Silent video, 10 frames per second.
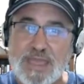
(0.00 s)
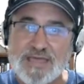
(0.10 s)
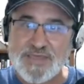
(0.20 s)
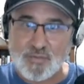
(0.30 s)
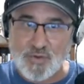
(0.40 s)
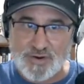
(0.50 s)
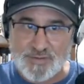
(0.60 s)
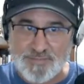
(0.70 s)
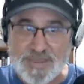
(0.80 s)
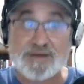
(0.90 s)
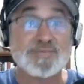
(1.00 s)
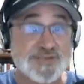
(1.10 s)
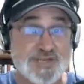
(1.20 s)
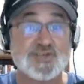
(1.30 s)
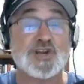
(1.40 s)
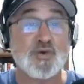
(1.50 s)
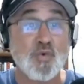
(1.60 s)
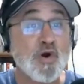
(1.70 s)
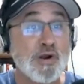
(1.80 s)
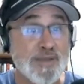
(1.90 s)
I think we're in a better position at
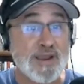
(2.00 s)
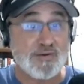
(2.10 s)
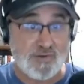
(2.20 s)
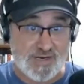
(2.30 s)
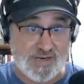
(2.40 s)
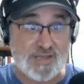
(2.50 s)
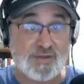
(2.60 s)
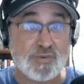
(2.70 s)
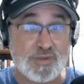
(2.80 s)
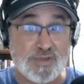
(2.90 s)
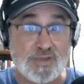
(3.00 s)
quarterback right now.